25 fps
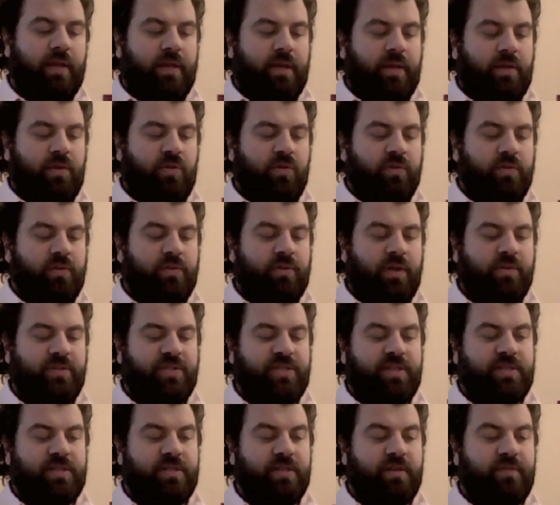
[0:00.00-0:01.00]
You'll
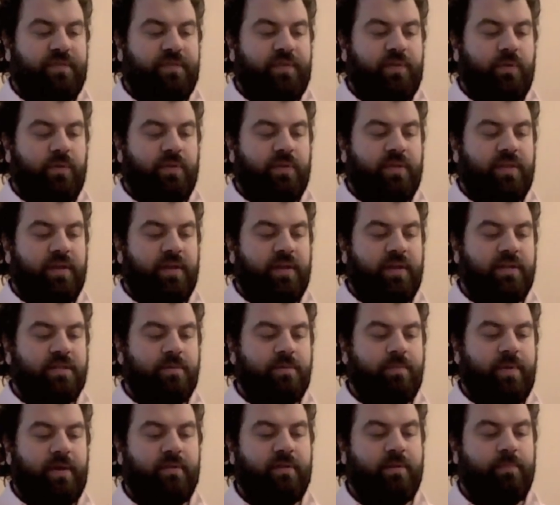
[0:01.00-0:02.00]
notice a few things
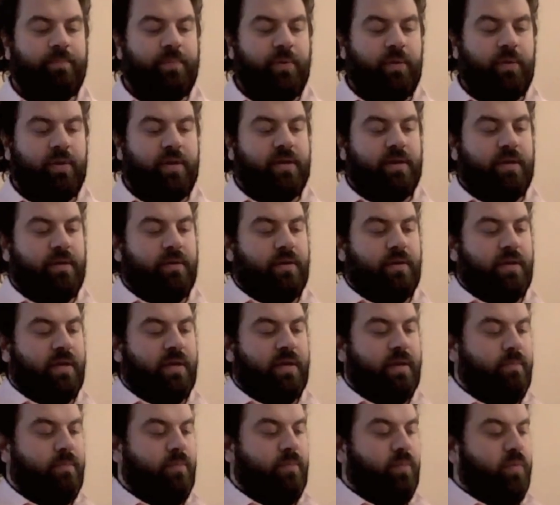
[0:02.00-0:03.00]
about the book
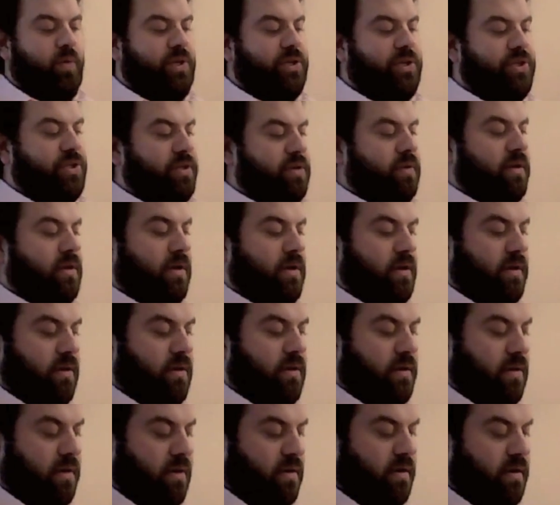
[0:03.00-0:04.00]
which
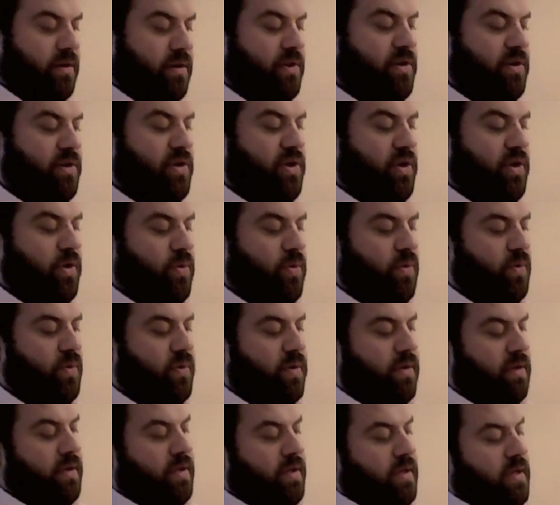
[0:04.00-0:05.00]
are new.
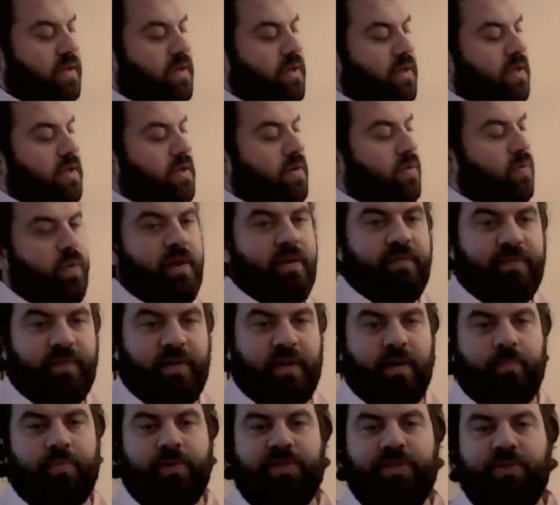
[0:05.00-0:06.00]
We
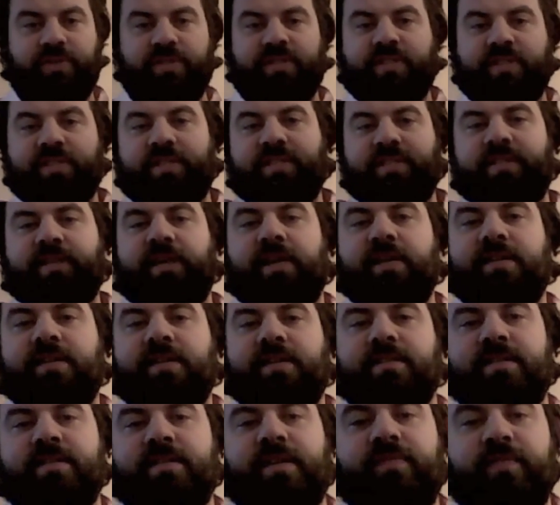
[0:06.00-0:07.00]
have produced
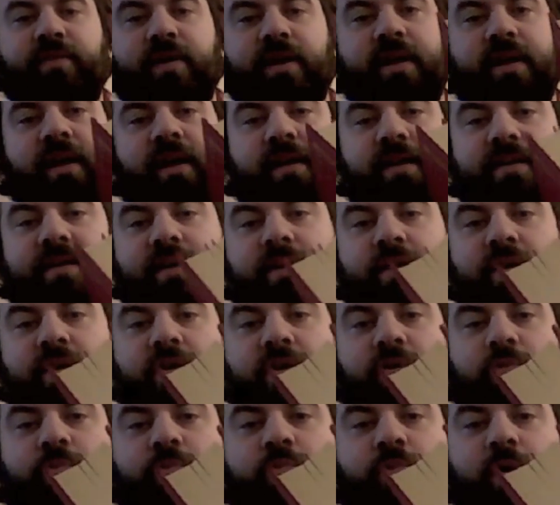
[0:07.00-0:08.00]
6 different coloured
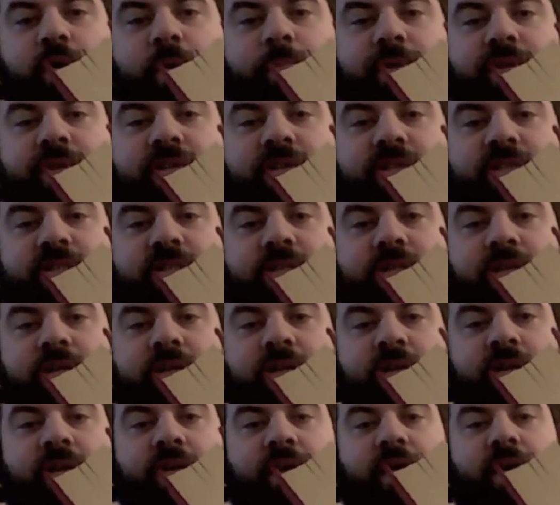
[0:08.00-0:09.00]
ribbons,
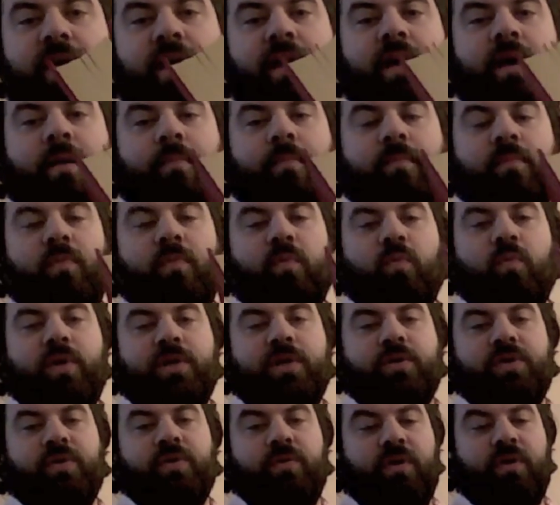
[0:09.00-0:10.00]

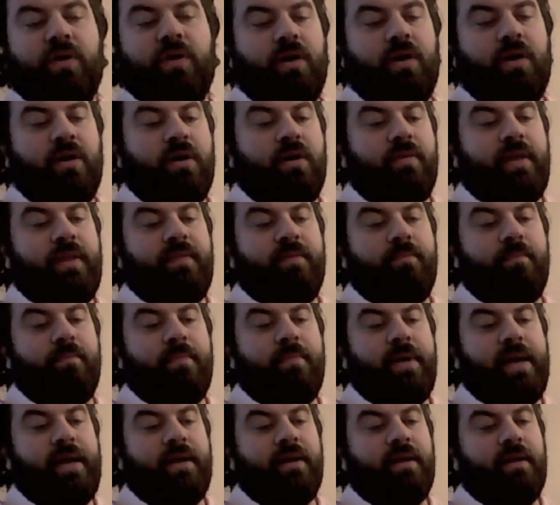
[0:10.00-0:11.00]
which are
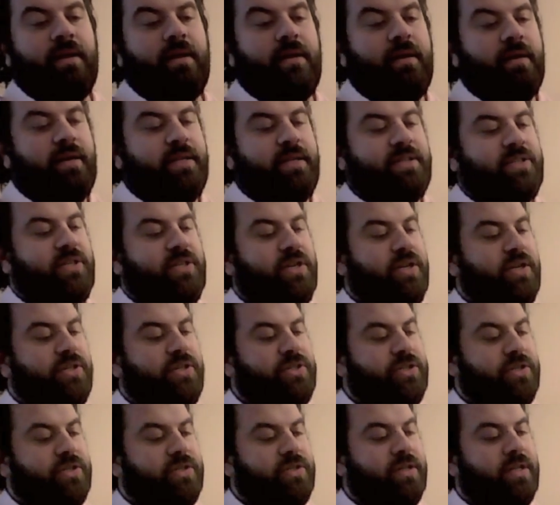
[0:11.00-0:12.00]
in main
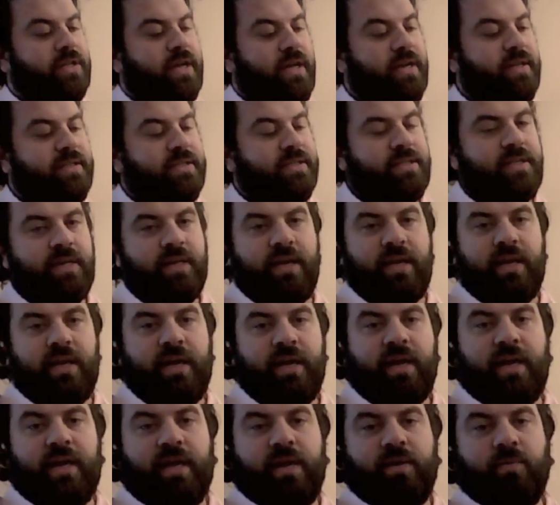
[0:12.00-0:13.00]
liturgical colours,
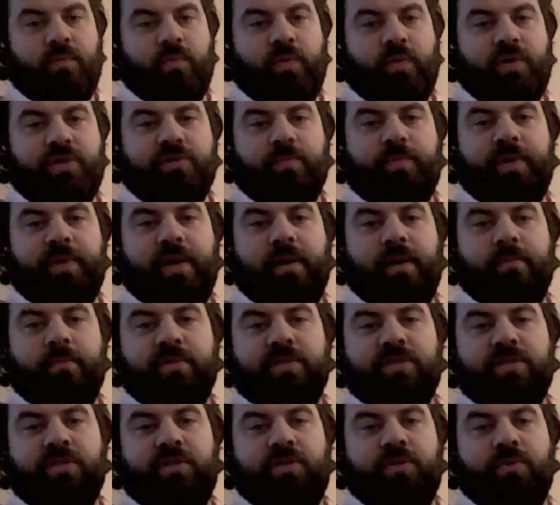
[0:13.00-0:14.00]
and which you'll be
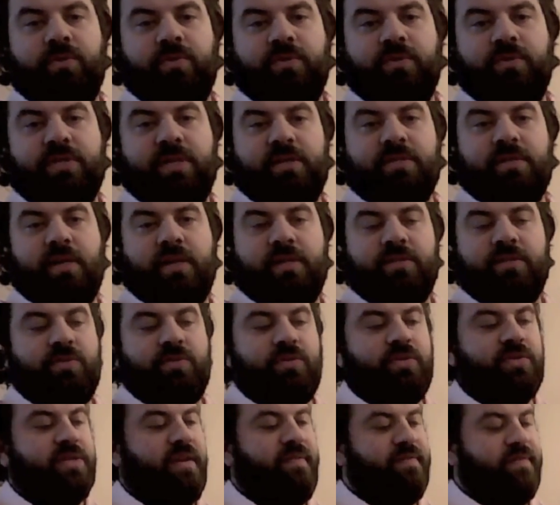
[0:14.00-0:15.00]
able to use as
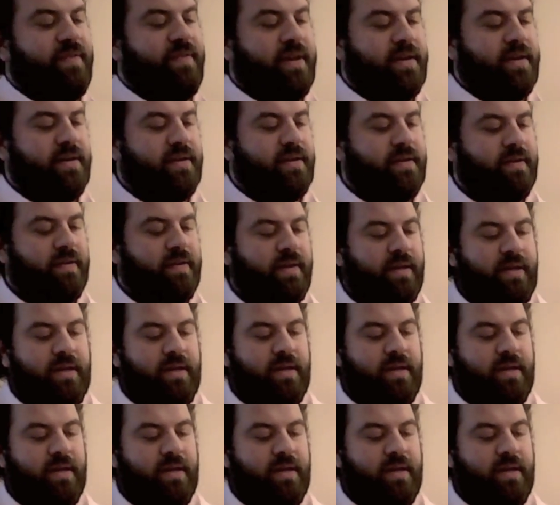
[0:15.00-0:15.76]
you see fit.